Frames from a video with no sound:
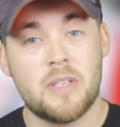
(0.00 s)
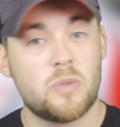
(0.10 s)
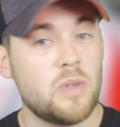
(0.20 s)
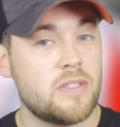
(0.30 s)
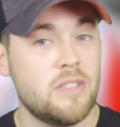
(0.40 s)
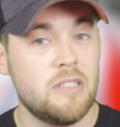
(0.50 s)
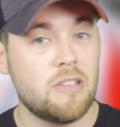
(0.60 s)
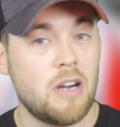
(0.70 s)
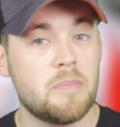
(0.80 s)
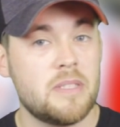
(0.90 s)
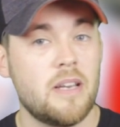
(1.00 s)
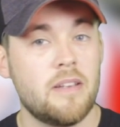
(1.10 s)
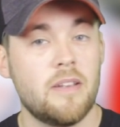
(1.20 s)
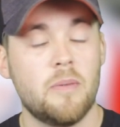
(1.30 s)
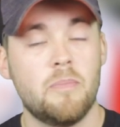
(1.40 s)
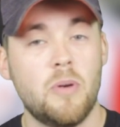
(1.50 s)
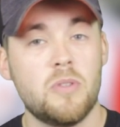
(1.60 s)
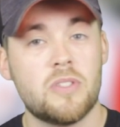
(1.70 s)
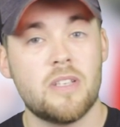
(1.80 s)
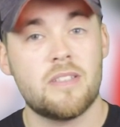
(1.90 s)
This was the top 10
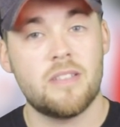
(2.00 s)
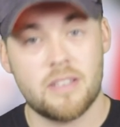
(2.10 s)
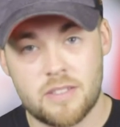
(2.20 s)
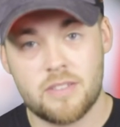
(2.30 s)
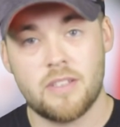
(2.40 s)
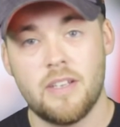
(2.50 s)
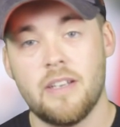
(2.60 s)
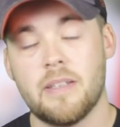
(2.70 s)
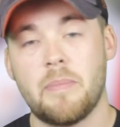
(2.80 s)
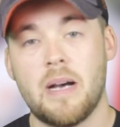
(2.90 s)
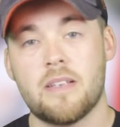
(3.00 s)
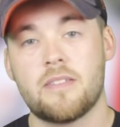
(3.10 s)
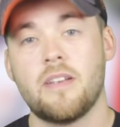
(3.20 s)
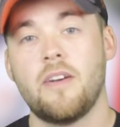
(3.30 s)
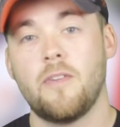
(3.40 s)
most assists in the past